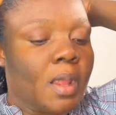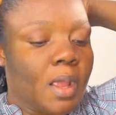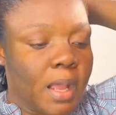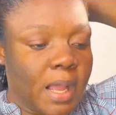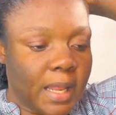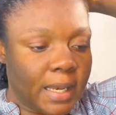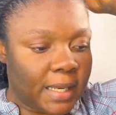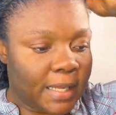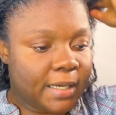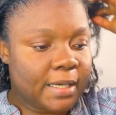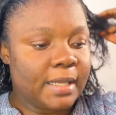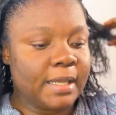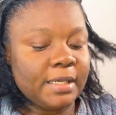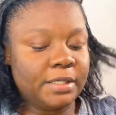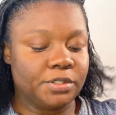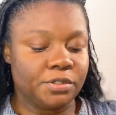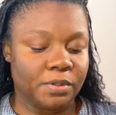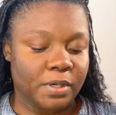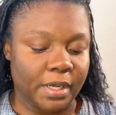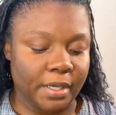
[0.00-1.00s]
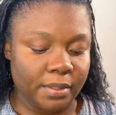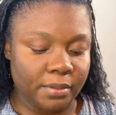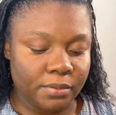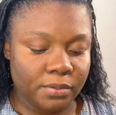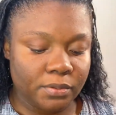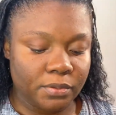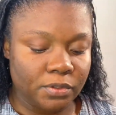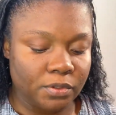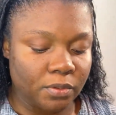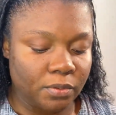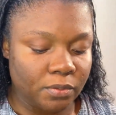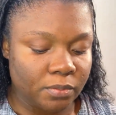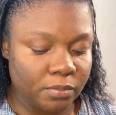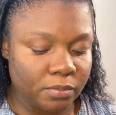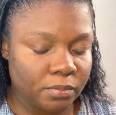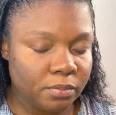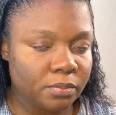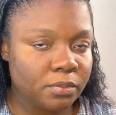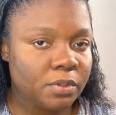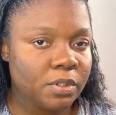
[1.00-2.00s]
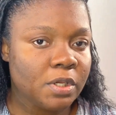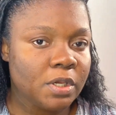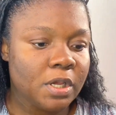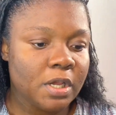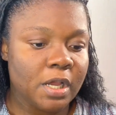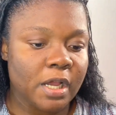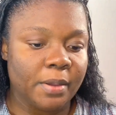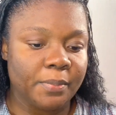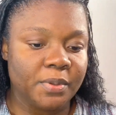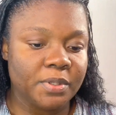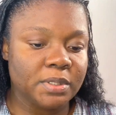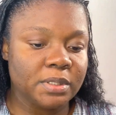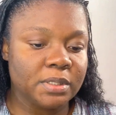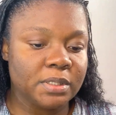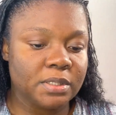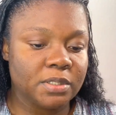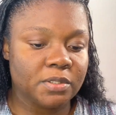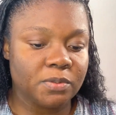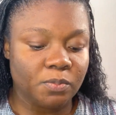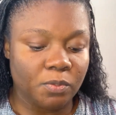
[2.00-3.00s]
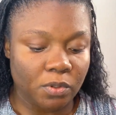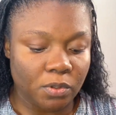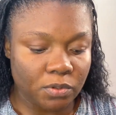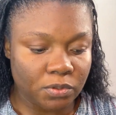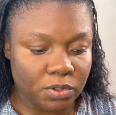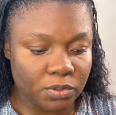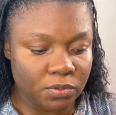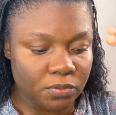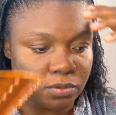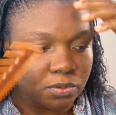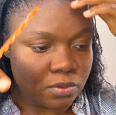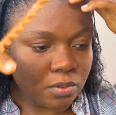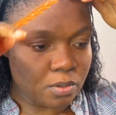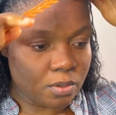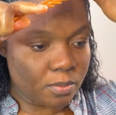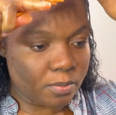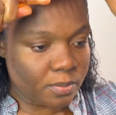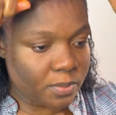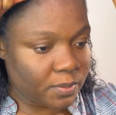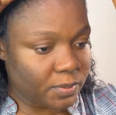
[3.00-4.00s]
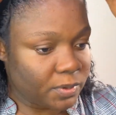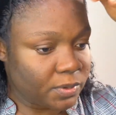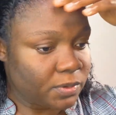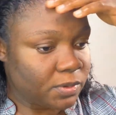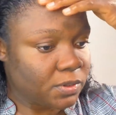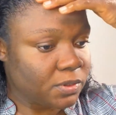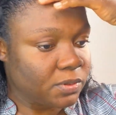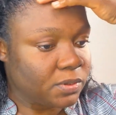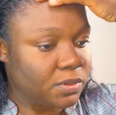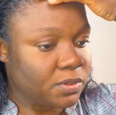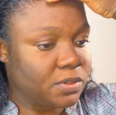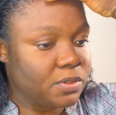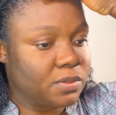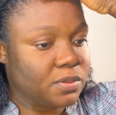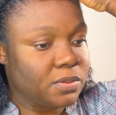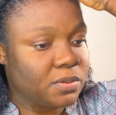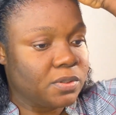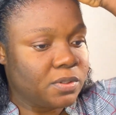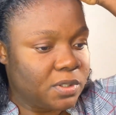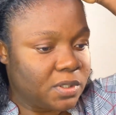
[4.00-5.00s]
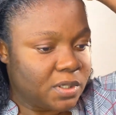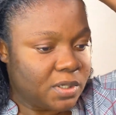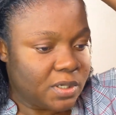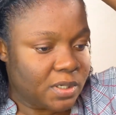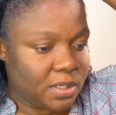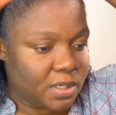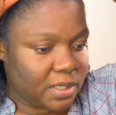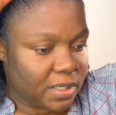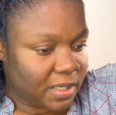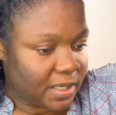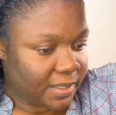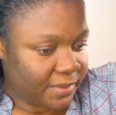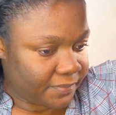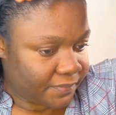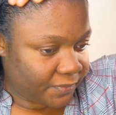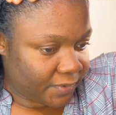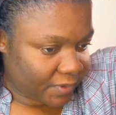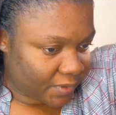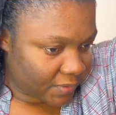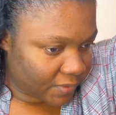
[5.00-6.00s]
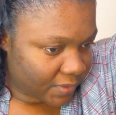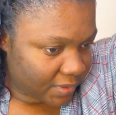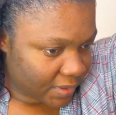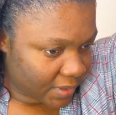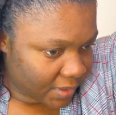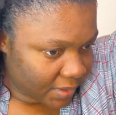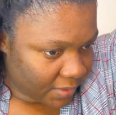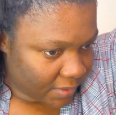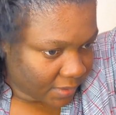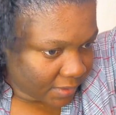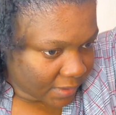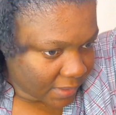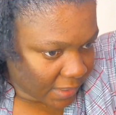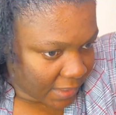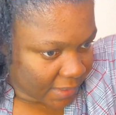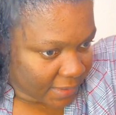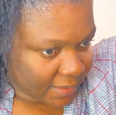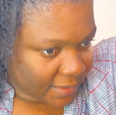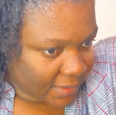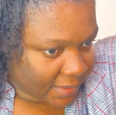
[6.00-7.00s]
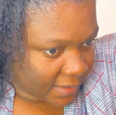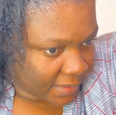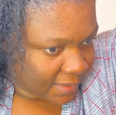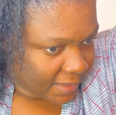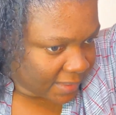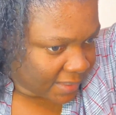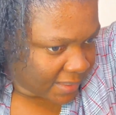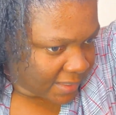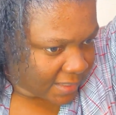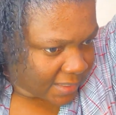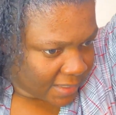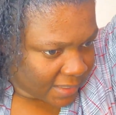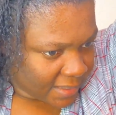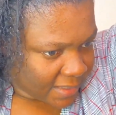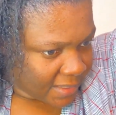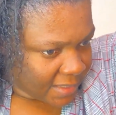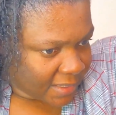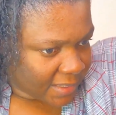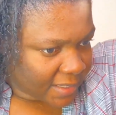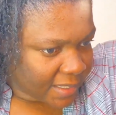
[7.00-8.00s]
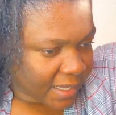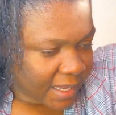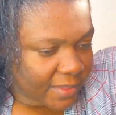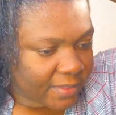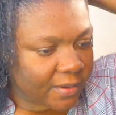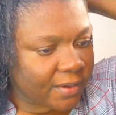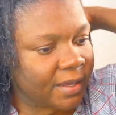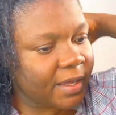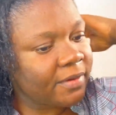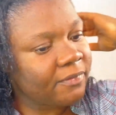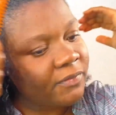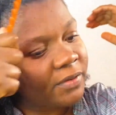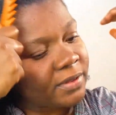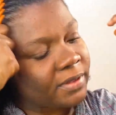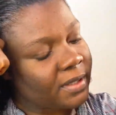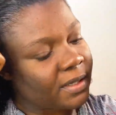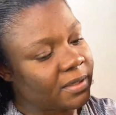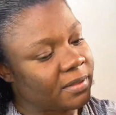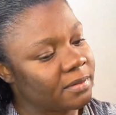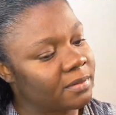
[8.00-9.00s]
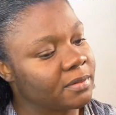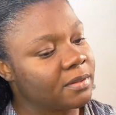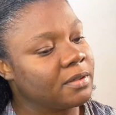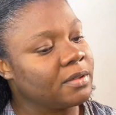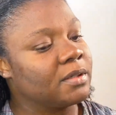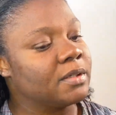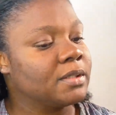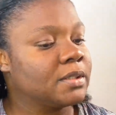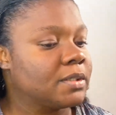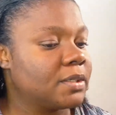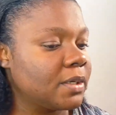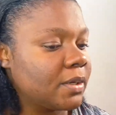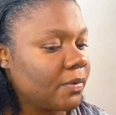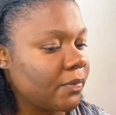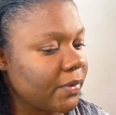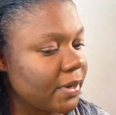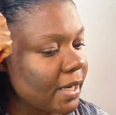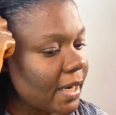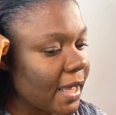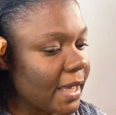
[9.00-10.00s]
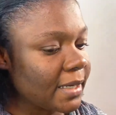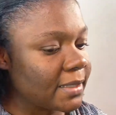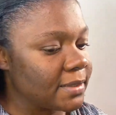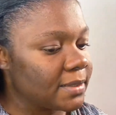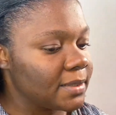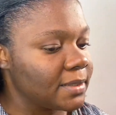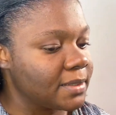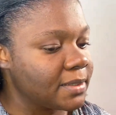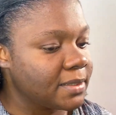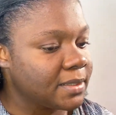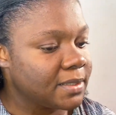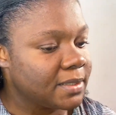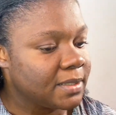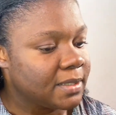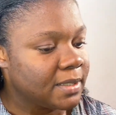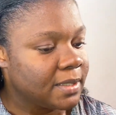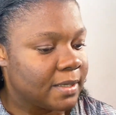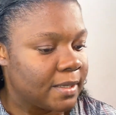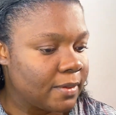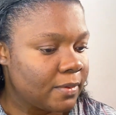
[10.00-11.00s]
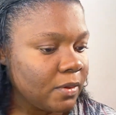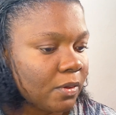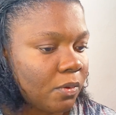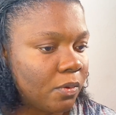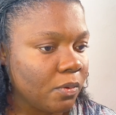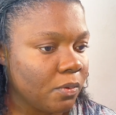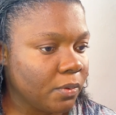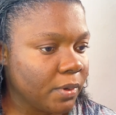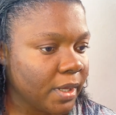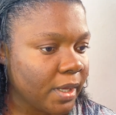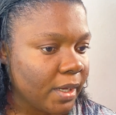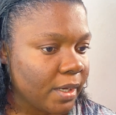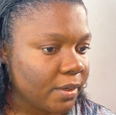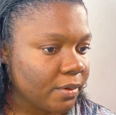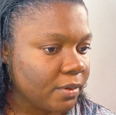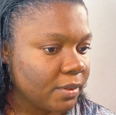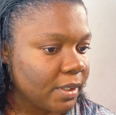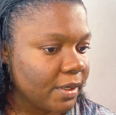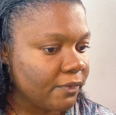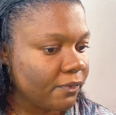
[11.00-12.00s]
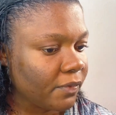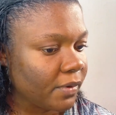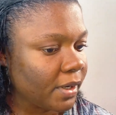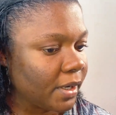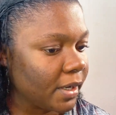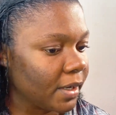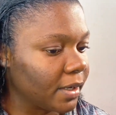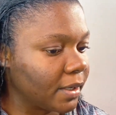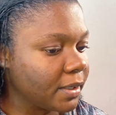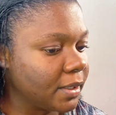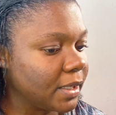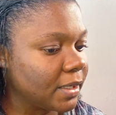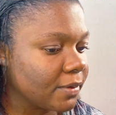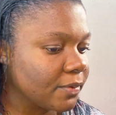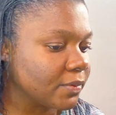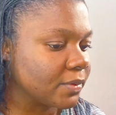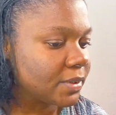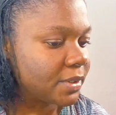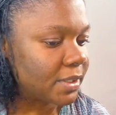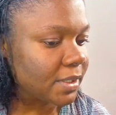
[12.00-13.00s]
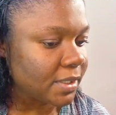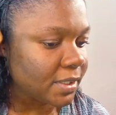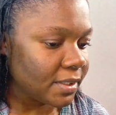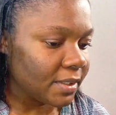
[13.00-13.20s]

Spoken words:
I let it air dry. So I'm using this small tooth comb. I'm just going to, yeah, you can see that not everything got relaxed. The whole hair, not every hair. Like you see,